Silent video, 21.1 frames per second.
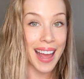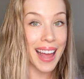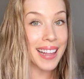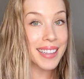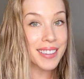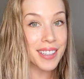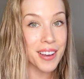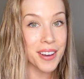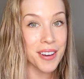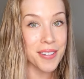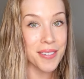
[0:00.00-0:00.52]

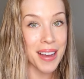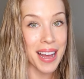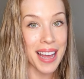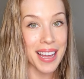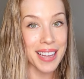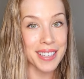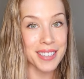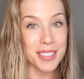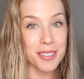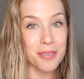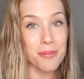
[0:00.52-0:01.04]
Hello
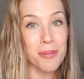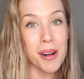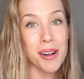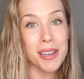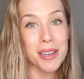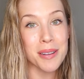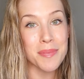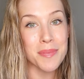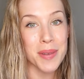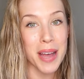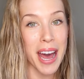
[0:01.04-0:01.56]
and
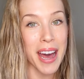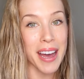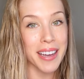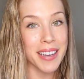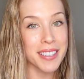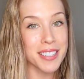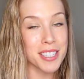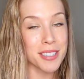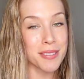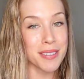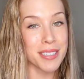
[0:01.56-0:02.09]
welcome
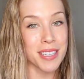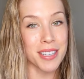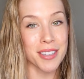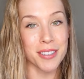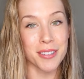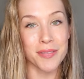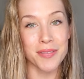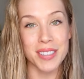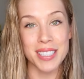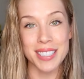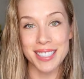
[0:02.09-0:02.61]
back to another
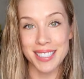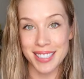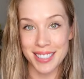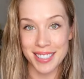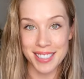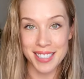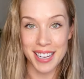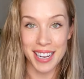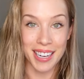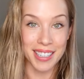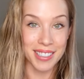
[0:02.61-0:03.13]

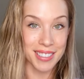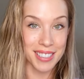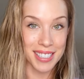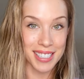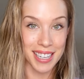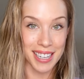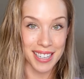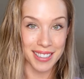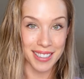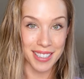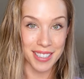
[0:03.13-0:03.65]
vintage
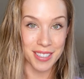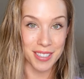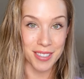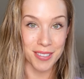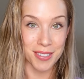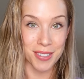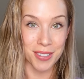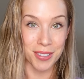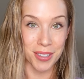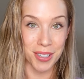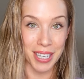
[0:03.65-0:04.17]
hairstyling
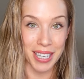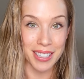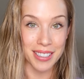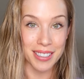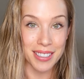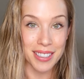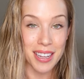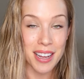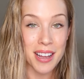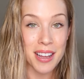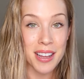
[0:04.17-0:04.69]

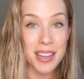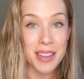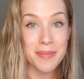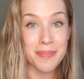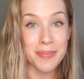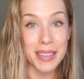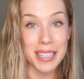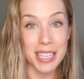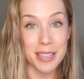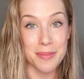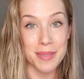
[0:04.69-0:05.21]
tutorial.
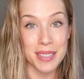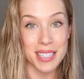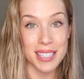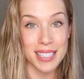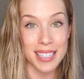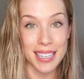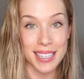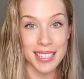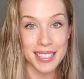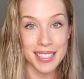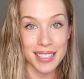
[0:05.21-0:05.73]
My name is
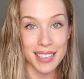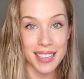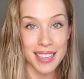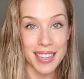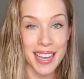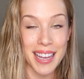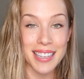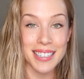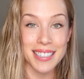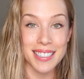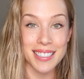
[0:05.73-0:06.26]
Tessa
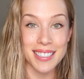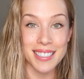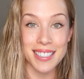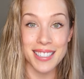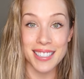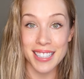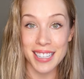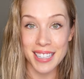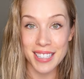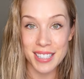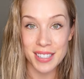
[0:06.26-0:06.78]
and in
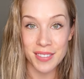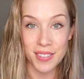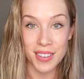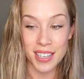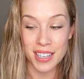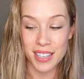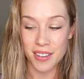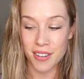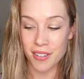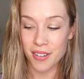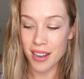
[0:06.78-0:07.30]
today's
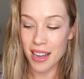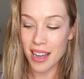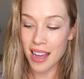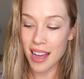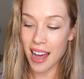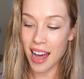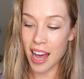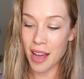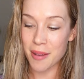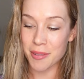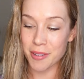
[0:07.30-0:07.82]
video
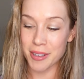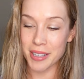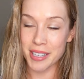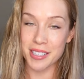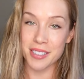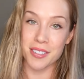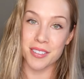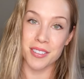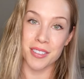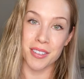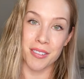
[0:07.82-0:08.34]
I'm going
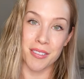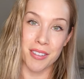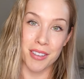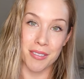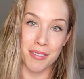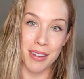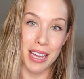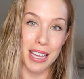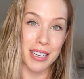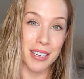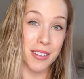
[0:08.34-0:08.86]
to show you
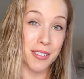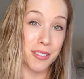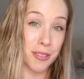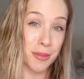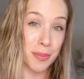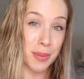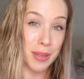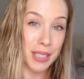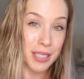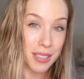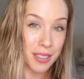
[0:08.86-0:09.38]
another
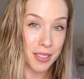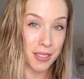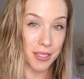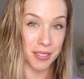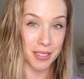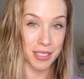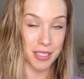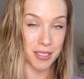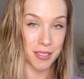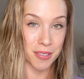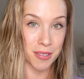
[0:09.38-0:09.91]
pin
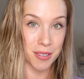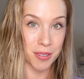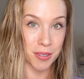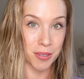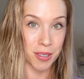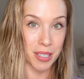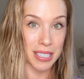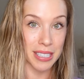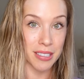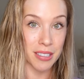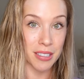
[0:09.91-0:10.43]
curling
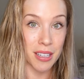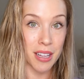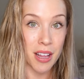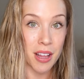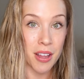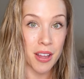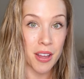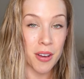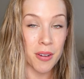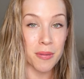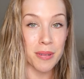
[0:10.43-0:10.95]
tutorial
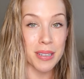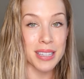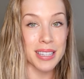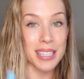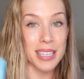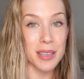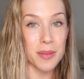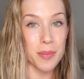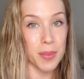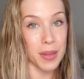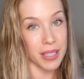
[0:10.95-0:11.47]
with
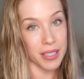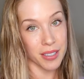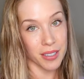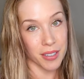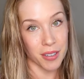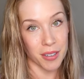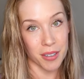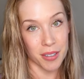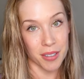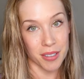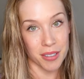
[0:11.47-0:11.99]
the pin
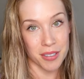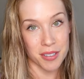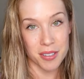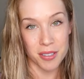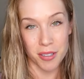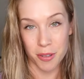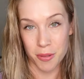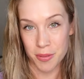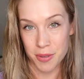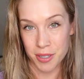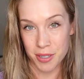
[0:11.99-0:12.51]
curl
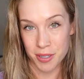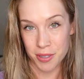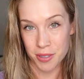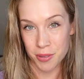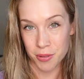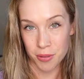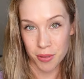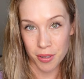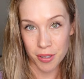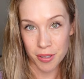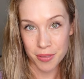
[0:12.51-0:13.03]
sculpture
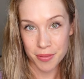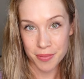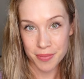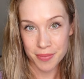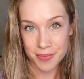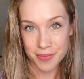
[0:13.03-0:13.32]
tool.